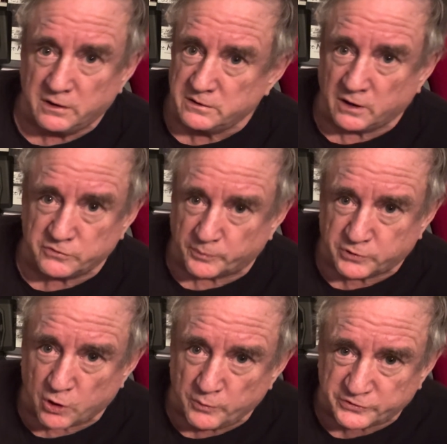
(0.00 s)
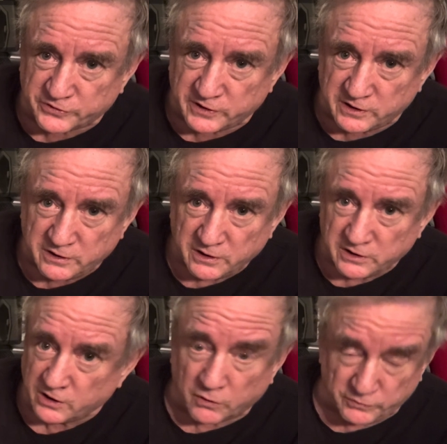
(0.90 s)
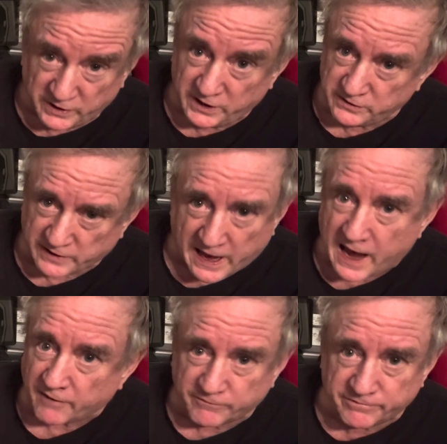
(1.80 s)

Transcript: No, diplomacy, you don't need to have